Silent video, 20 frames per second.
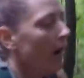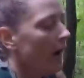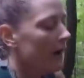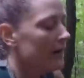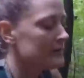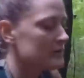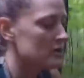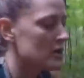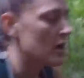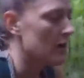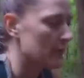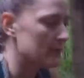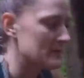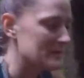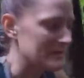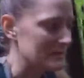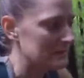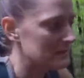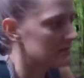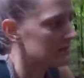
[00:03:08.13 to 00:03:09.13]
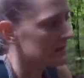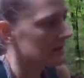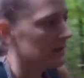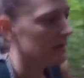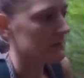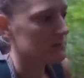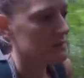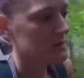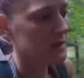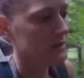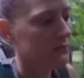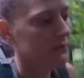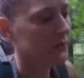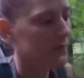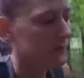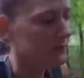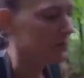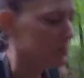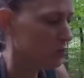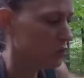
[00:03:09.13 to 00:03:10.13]
I don't know, I still think I'm
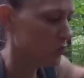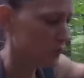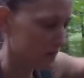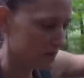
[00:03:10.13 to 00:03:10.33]
suffering from all